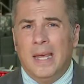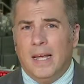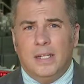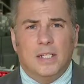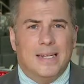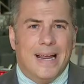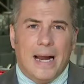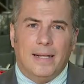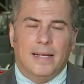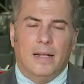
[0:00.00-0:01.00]
It's just
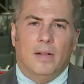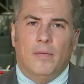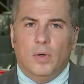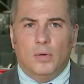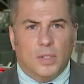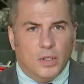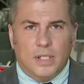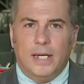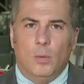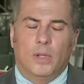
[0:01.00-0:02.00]
not at that level
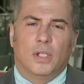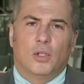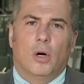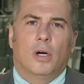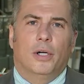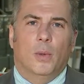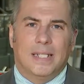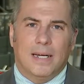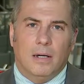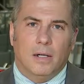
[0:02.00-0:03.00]
seen with the stronger
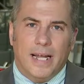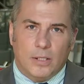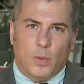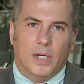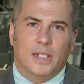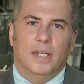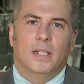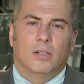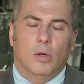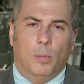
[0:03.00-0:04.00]
U.S. dollar, and that's why you're seeing
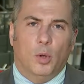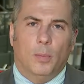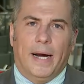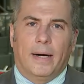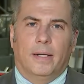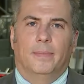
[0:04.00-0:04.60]
this little pullback.